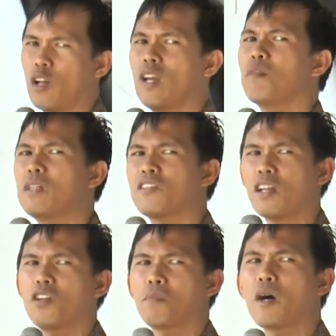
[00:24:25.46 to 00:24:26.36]
Now let me
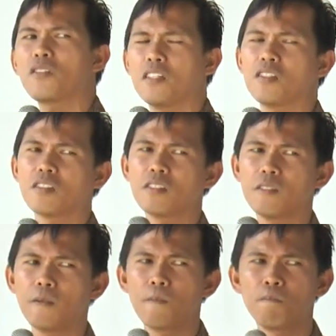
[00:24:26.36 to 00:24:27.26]
tell you about this.
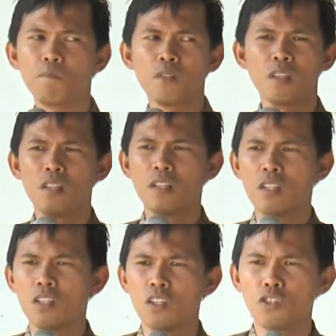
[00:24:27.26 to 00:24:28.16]

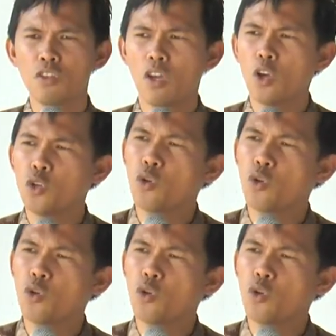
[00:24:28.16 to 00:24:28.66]
See,